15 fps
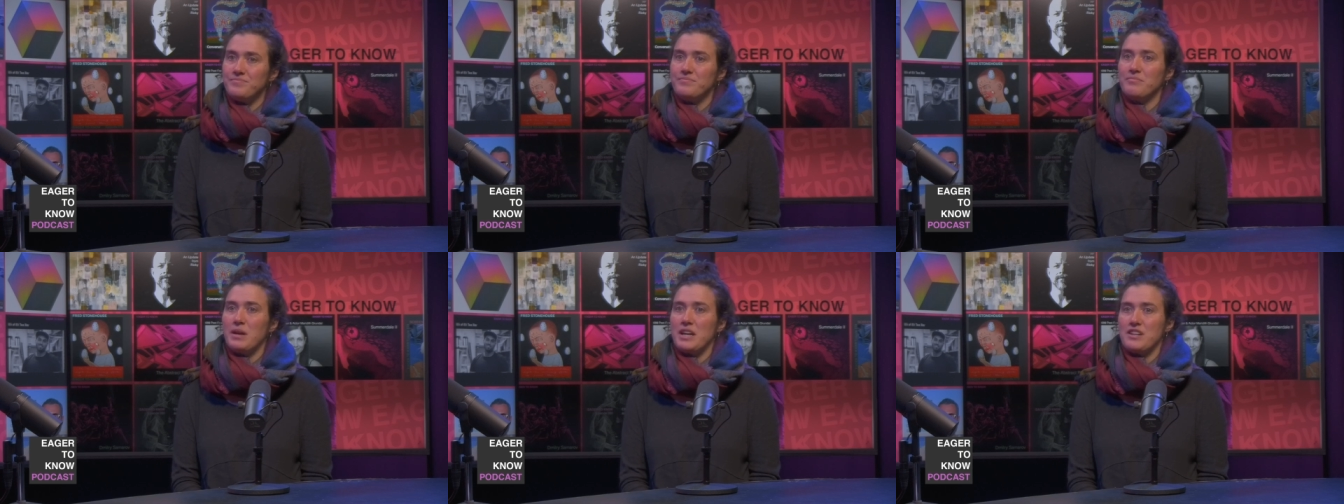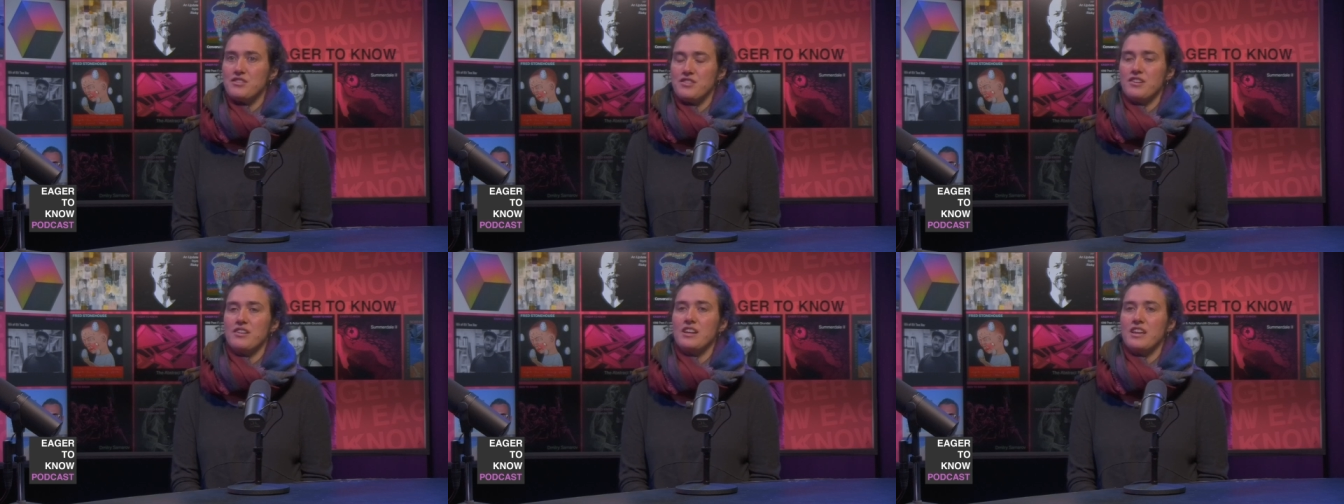my
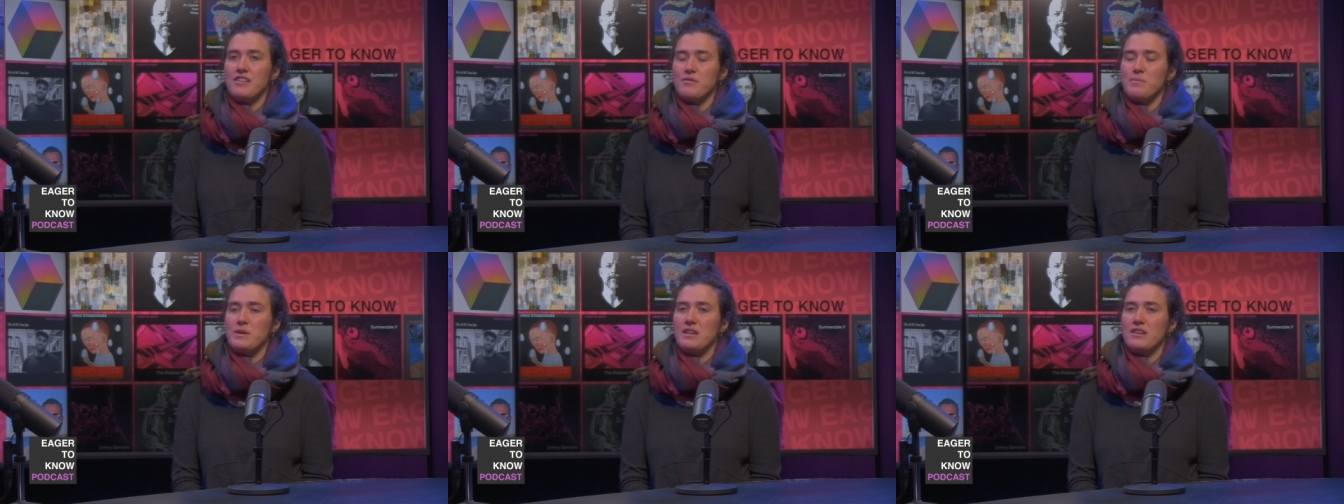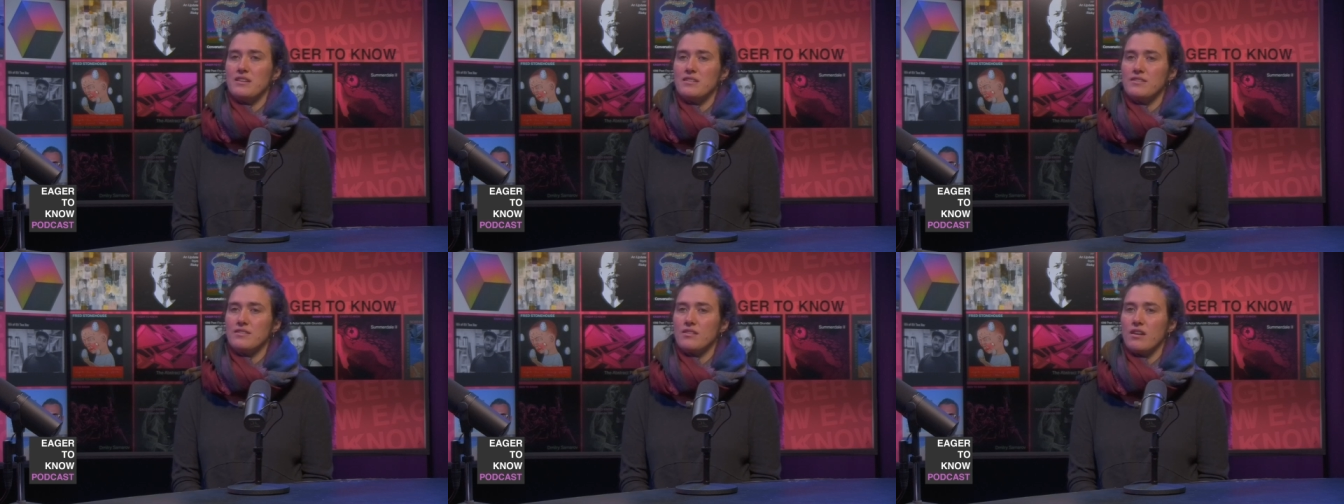journey has been in
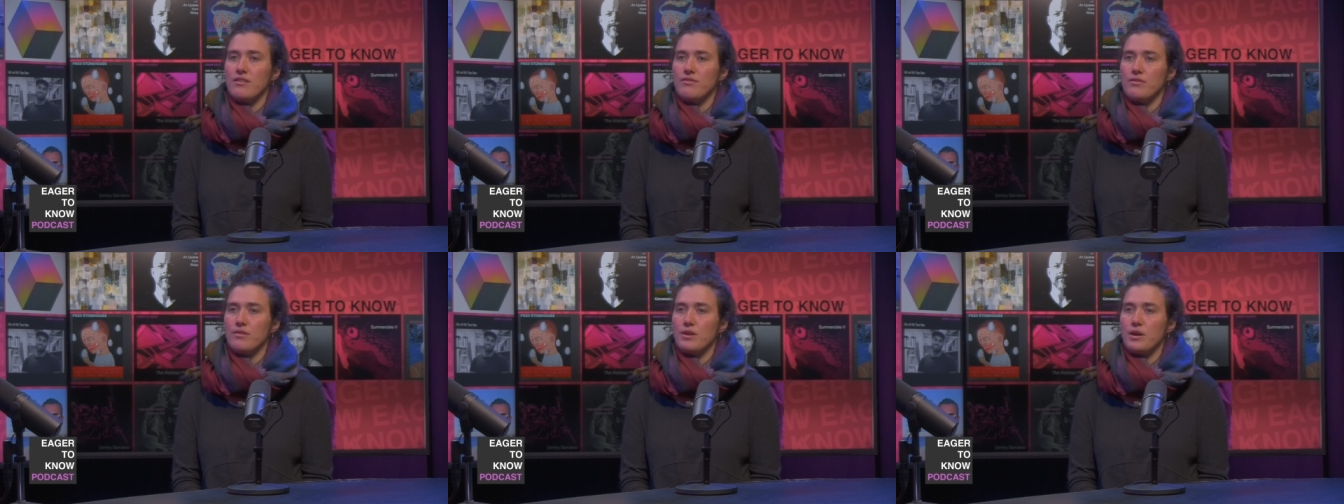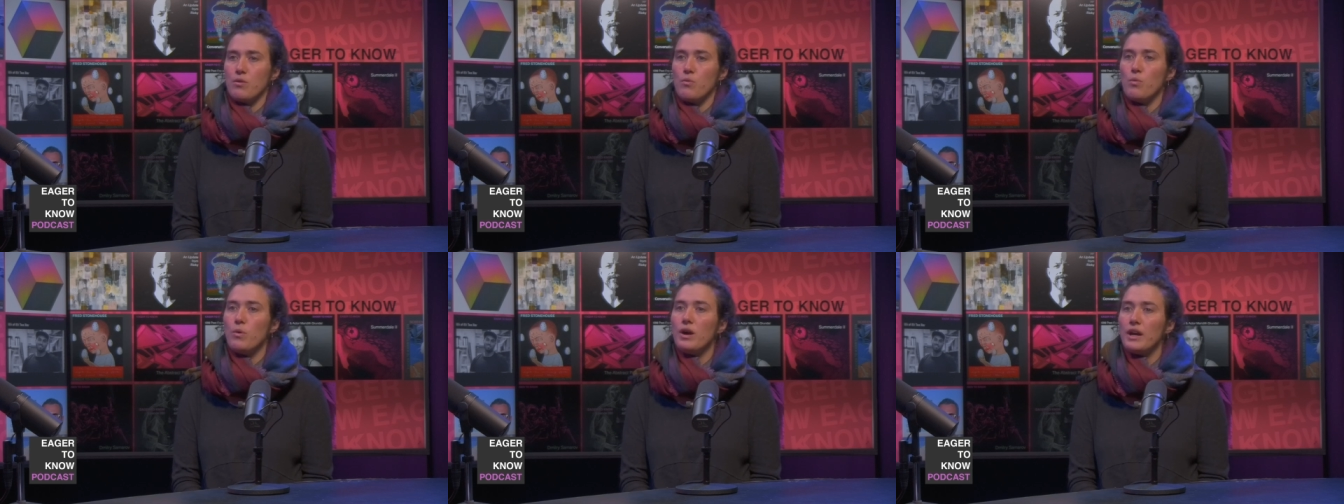
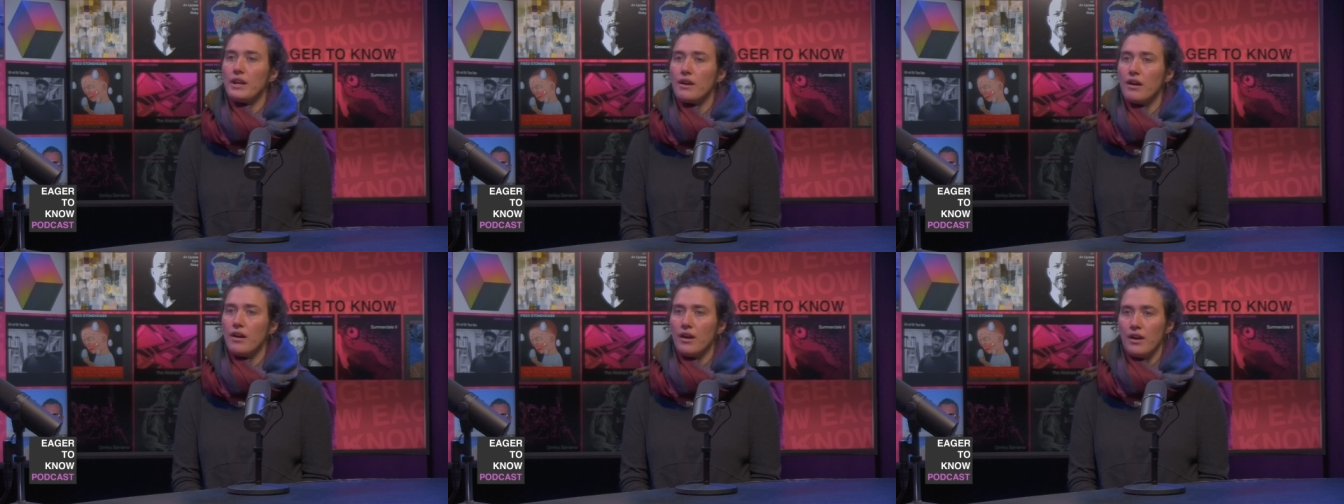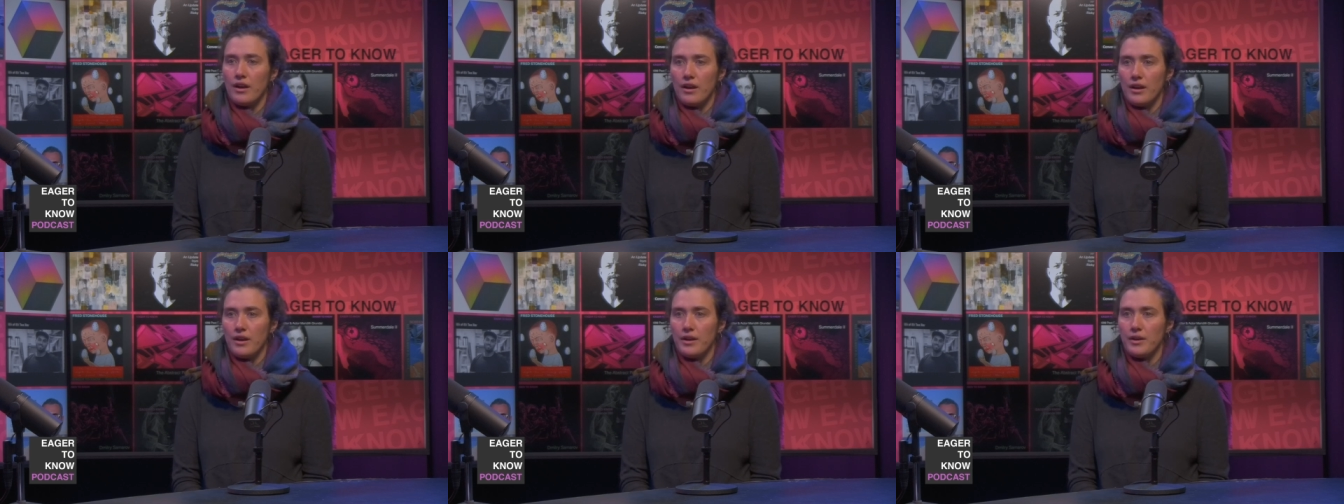discovering what
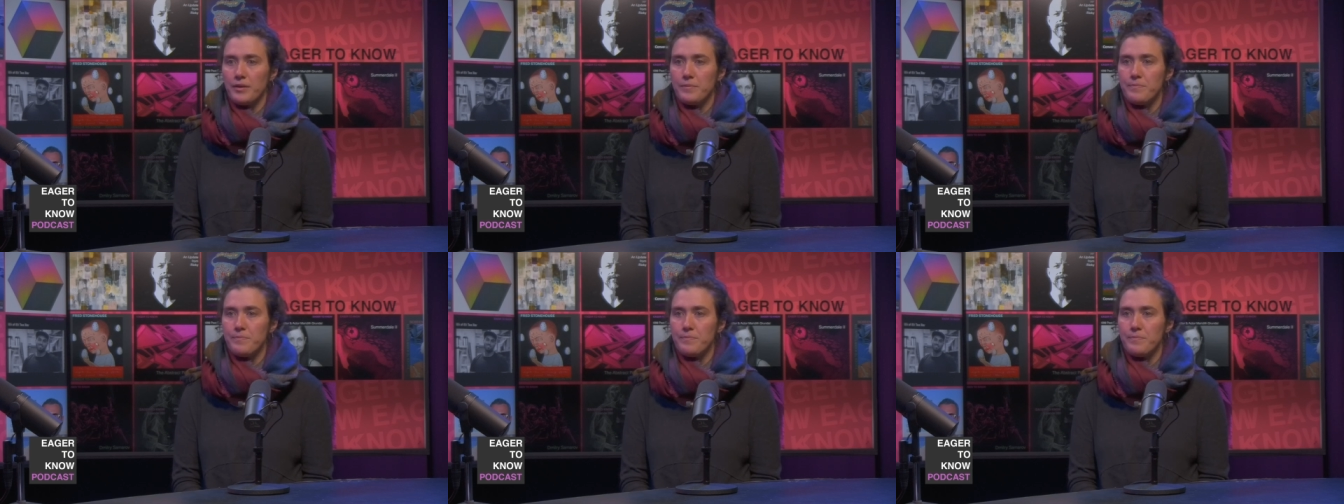are